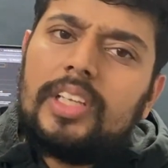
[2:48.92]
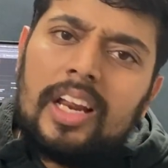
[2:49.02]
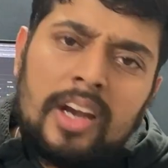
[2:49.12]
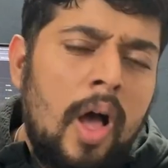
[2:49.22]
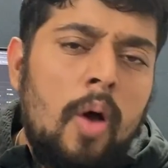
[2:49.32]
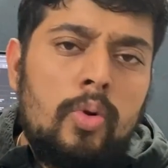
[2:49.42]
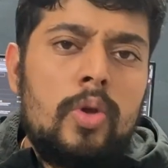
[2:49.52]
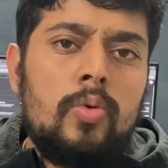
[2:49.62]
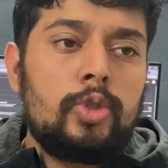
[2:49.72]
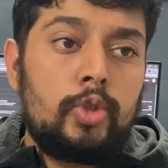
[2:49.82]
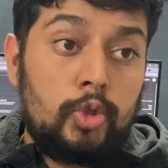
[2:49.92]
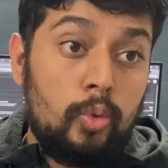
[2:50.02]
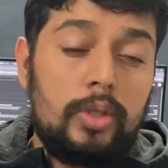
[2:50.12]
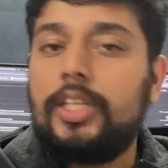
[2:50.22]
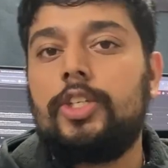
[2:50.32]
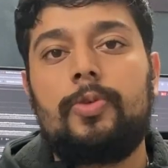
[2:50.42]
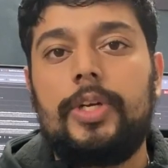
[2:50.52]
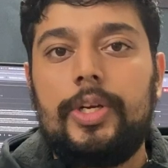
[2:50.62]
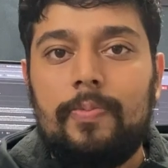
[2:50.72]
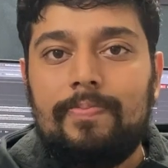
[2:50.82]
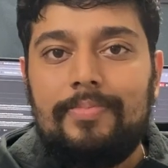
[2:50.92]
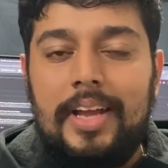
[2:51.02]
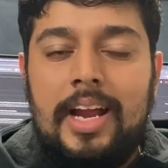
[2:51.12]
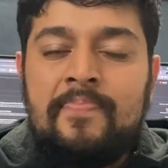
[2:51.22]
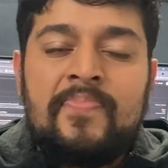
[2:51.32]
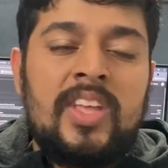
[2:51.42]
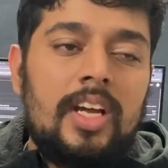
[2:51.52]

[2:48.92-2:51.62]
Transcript: Now how do you shoot such a video, right?